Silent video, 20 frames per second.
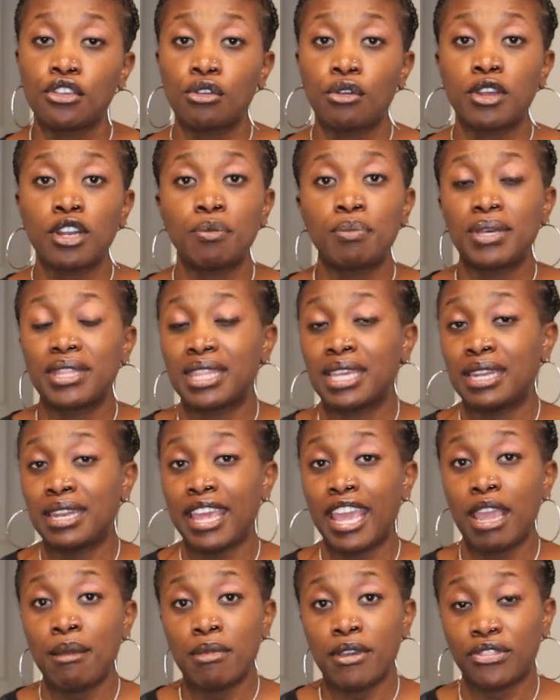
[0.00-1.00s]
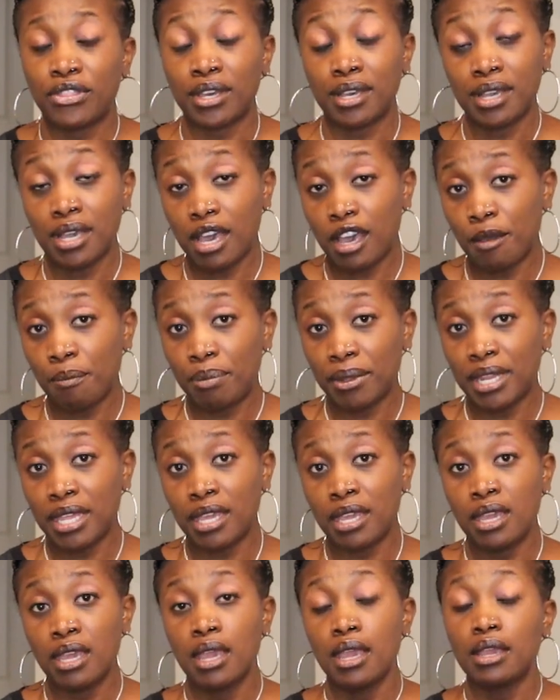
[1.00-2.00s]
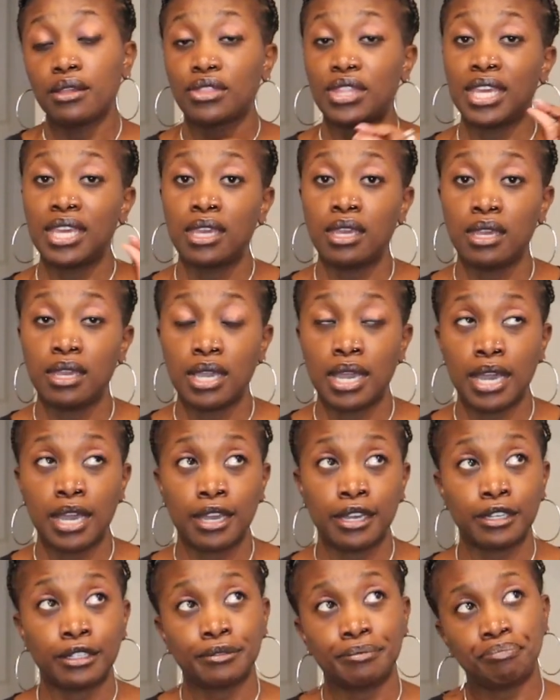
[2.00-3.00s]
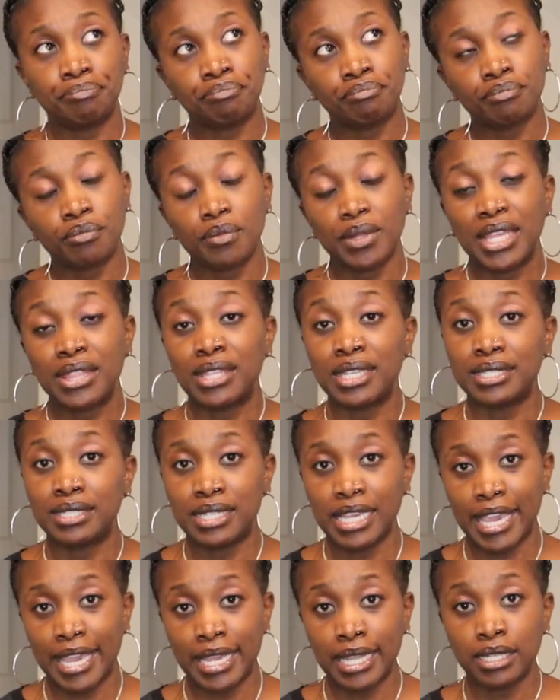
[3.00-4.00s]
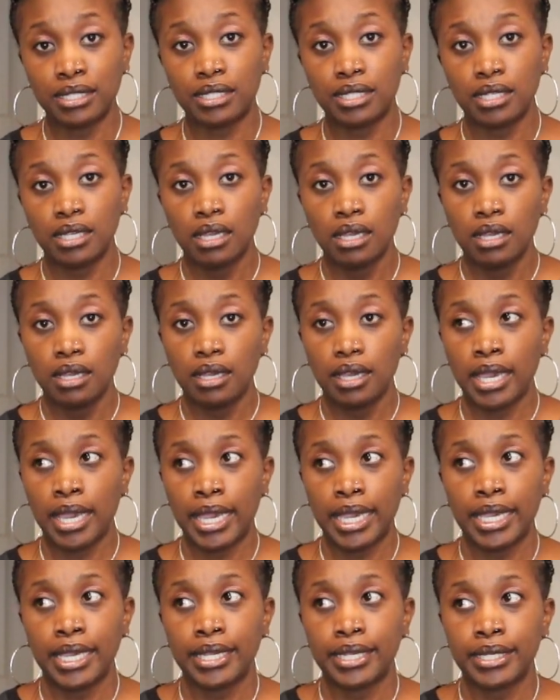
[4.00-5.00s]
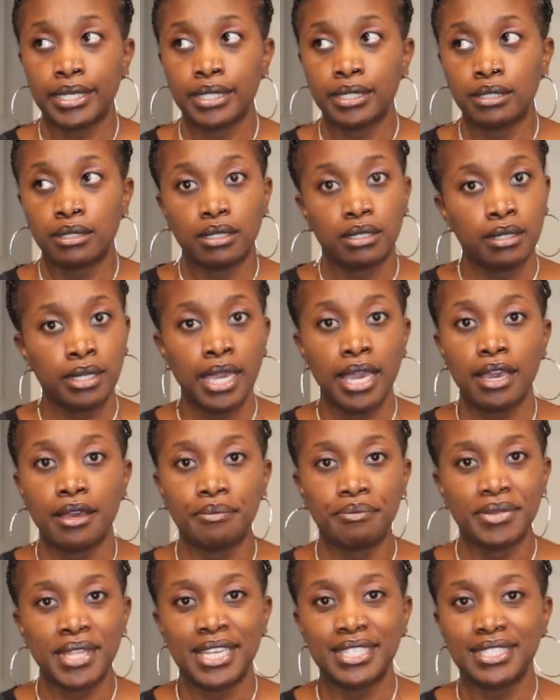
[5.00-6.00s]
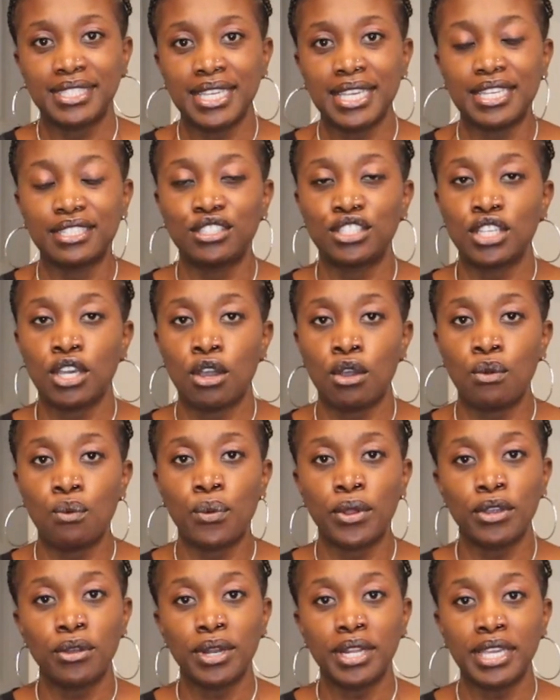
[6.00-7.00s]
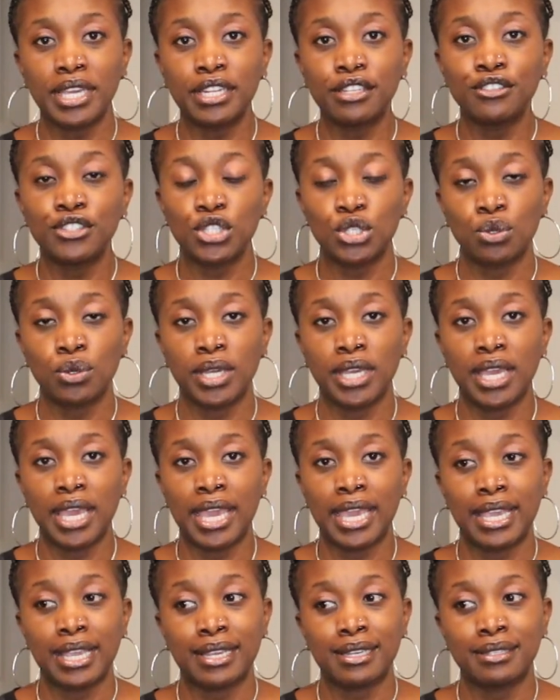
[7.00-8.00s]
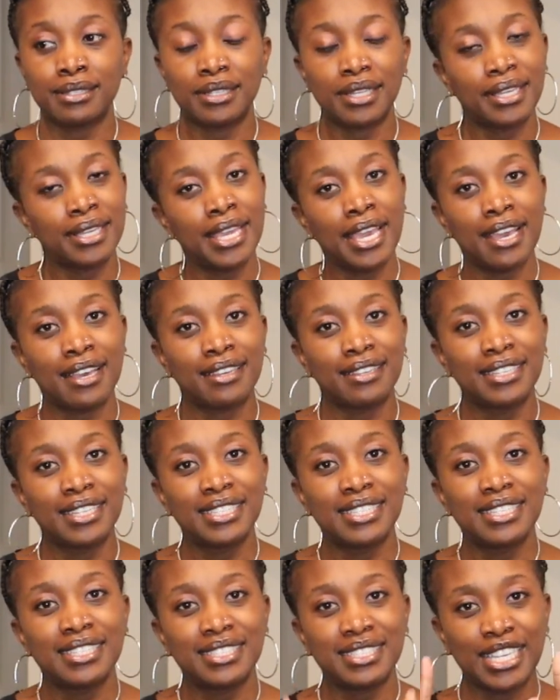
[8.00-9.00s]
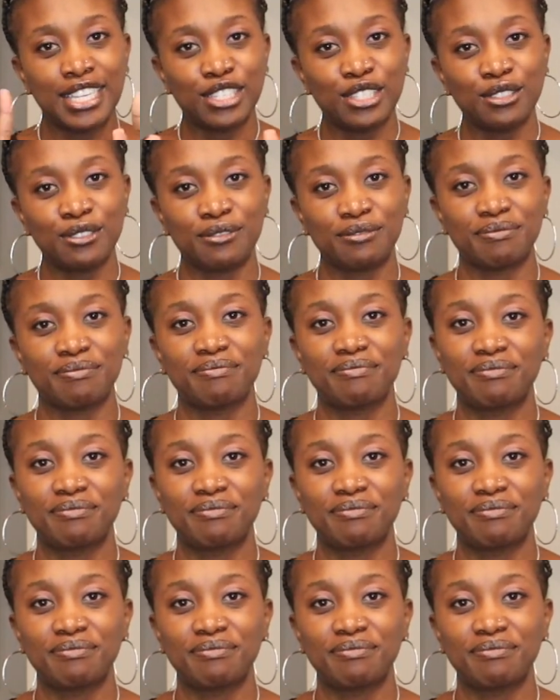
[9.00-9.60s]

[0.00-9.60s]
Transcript: You're going to put the name of the company, the date, and yeah, that's it. So we're going to get into it, and yeah, stay tuned.